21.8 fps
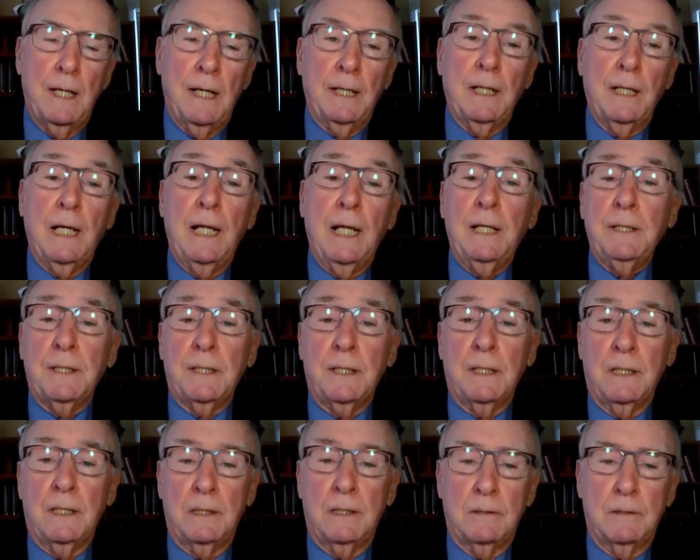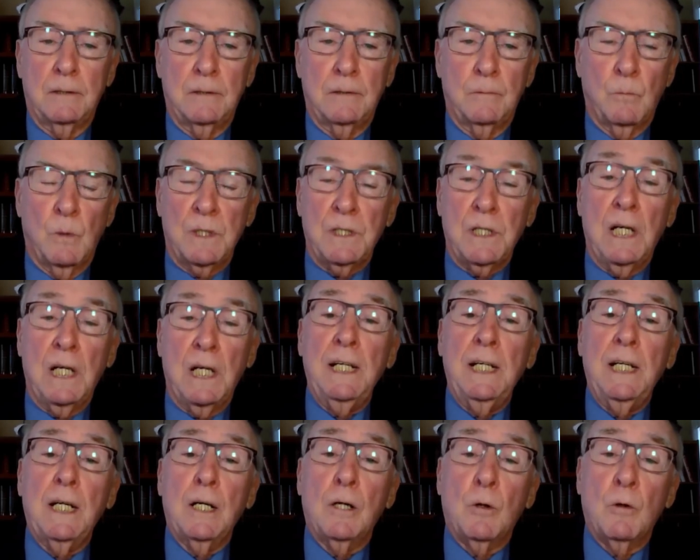And Linda was
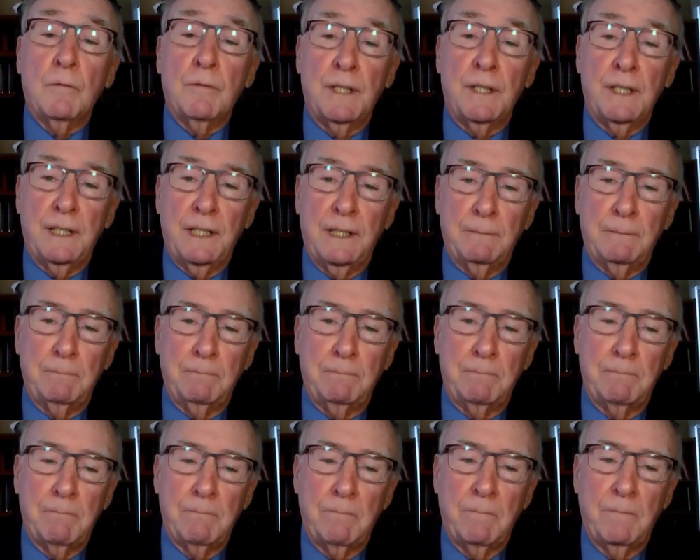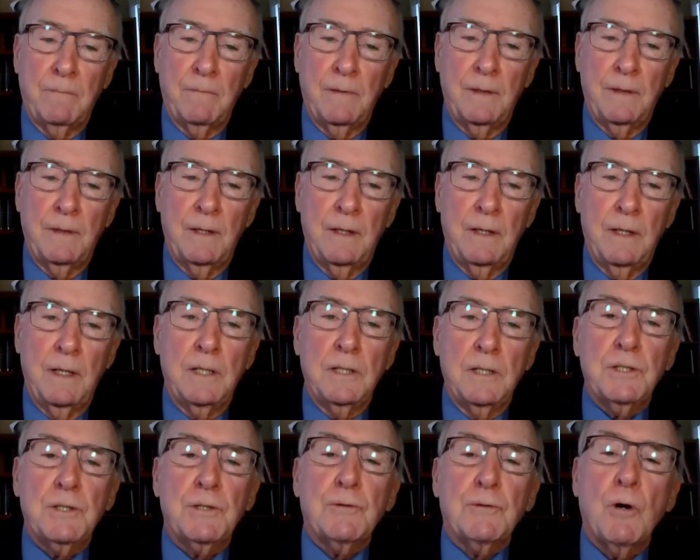leaning over him,
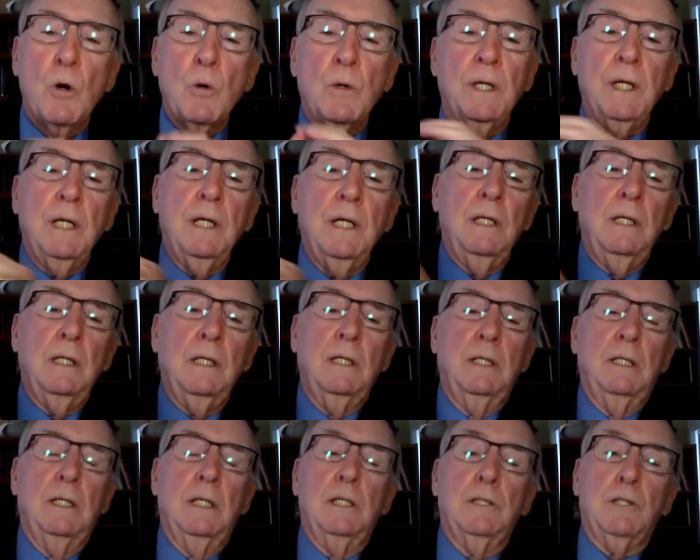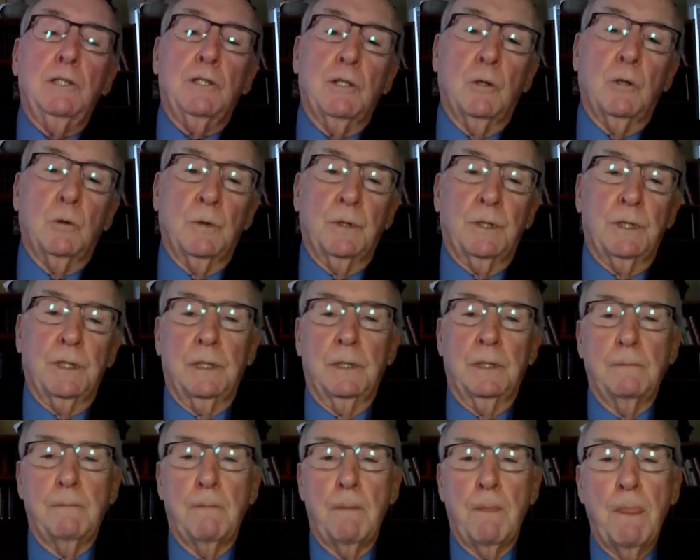stroking his
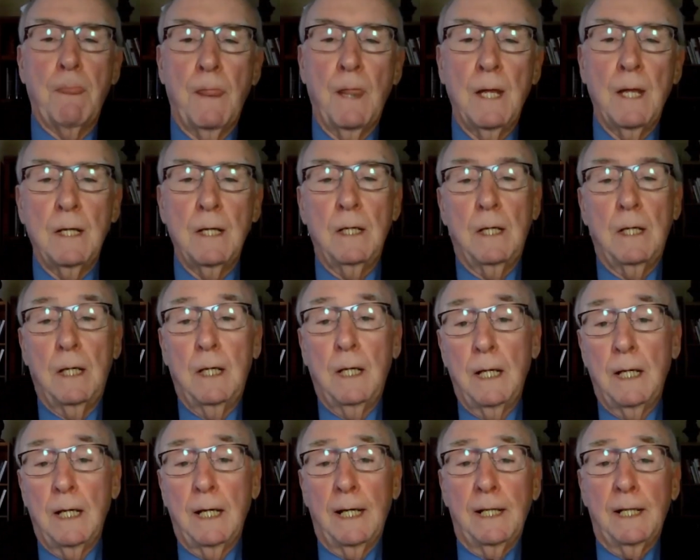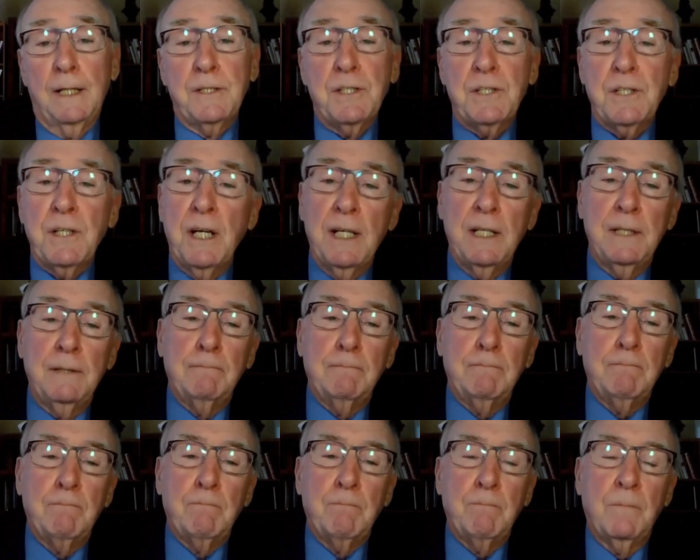shoulder, and said,
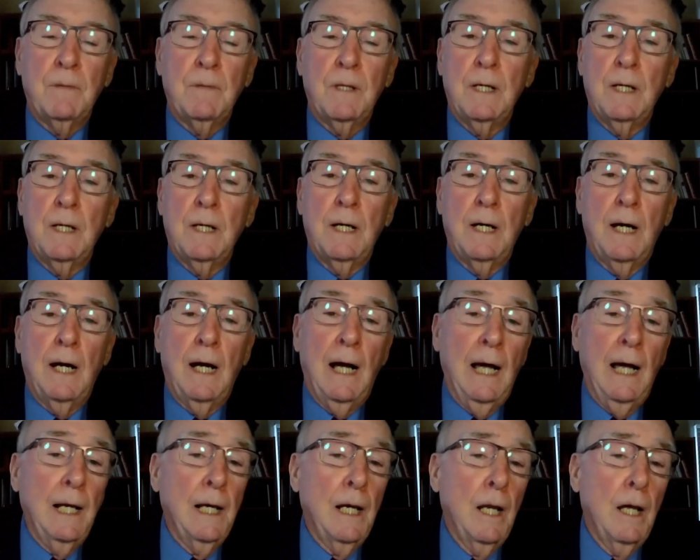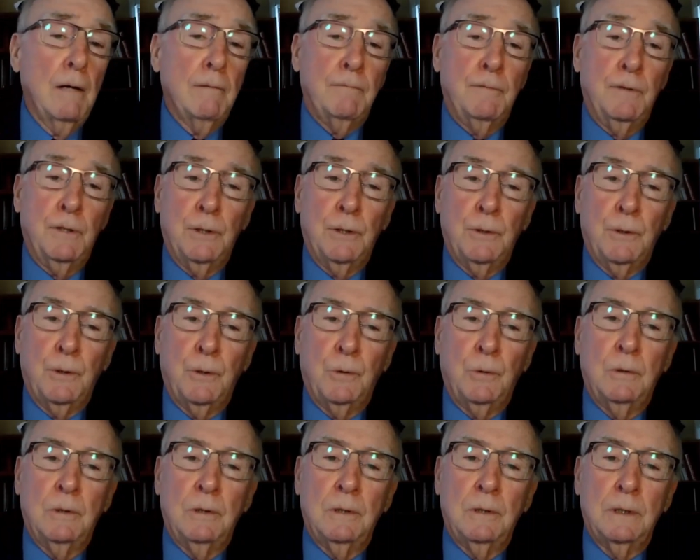"I love
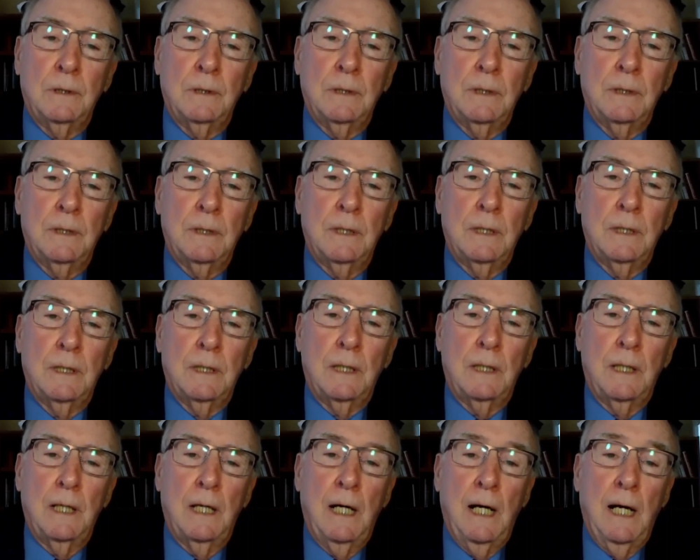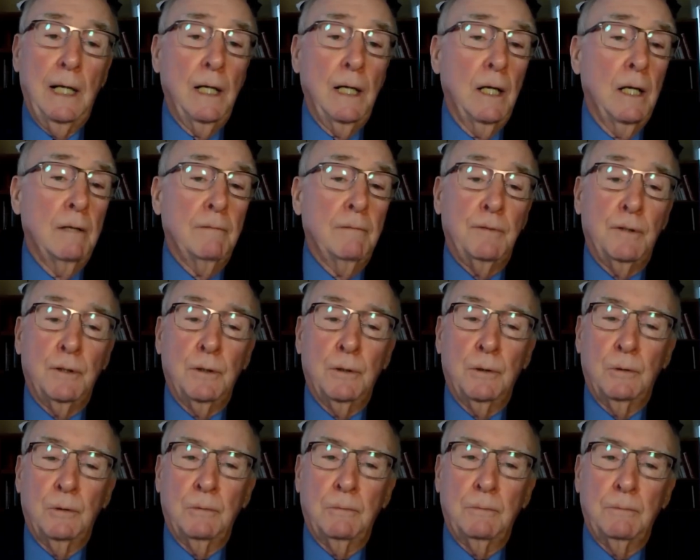you. I love
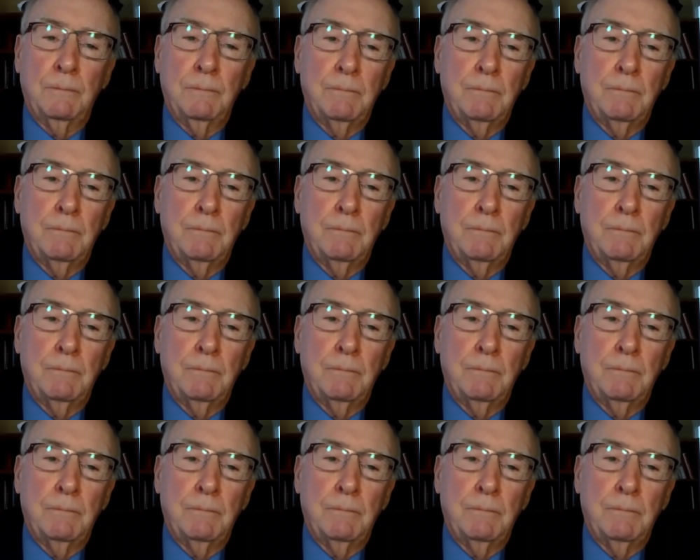you."